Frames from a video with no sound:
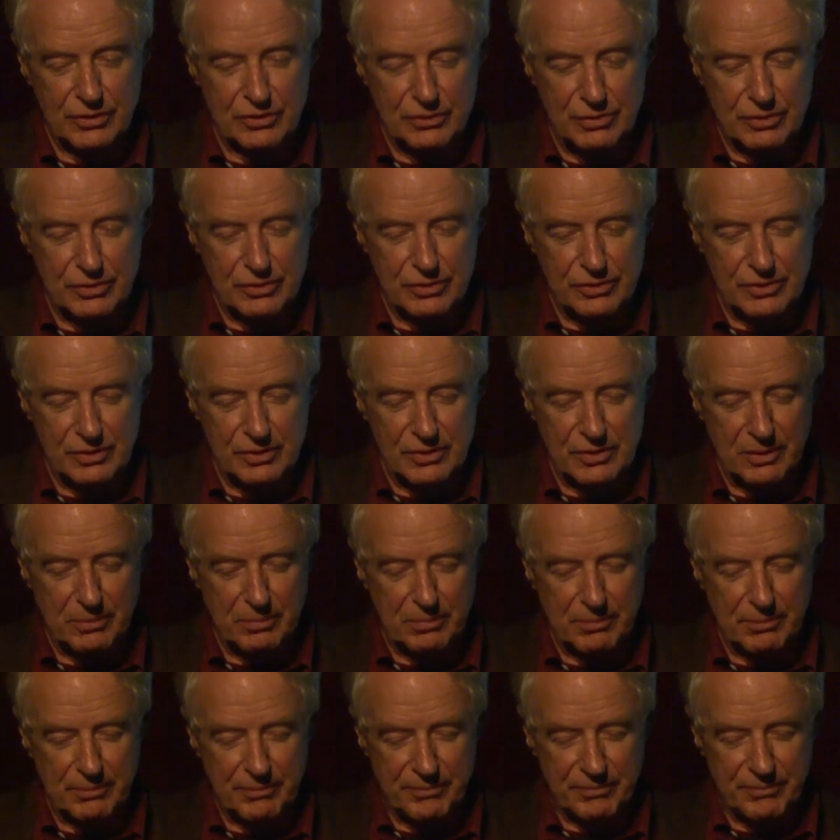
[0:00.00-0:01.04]
interest in them.
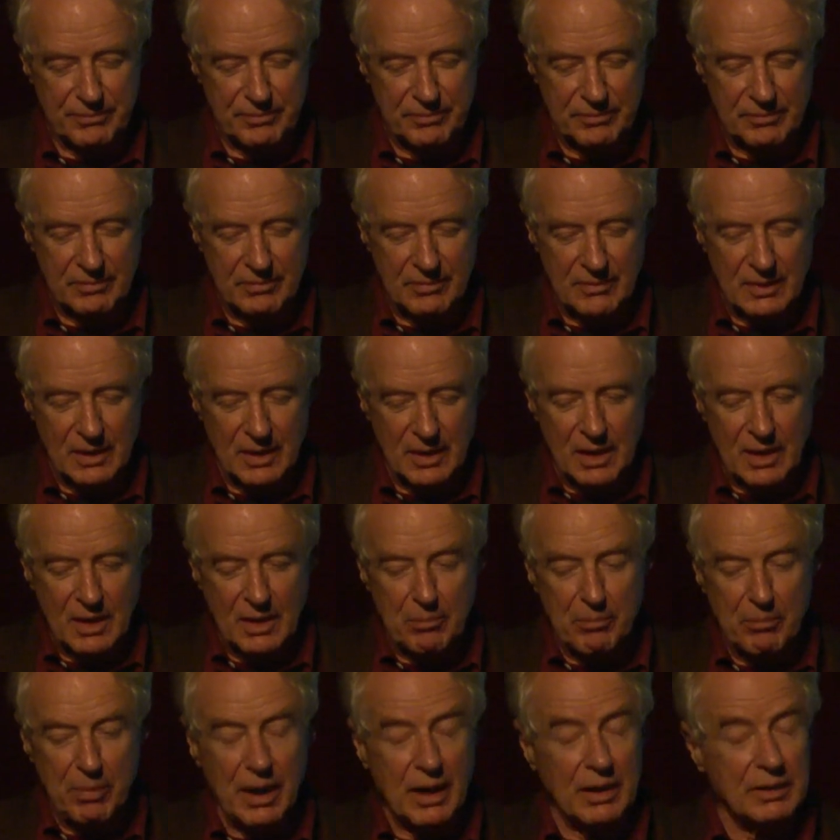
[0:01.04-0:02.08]

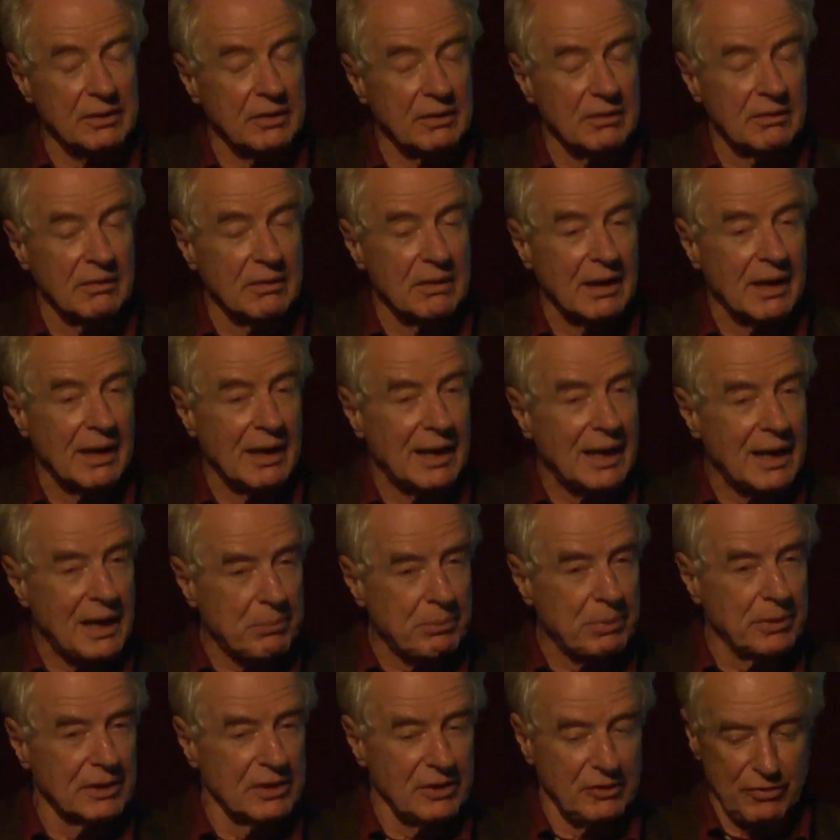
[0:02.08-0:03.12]
But
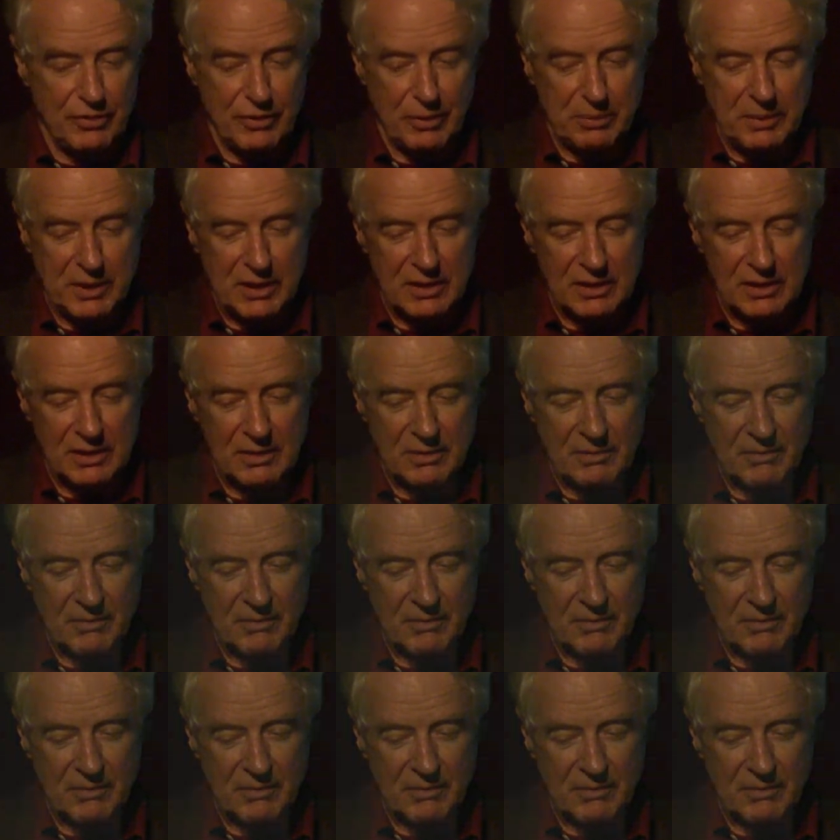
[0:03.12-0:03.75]
happily for me,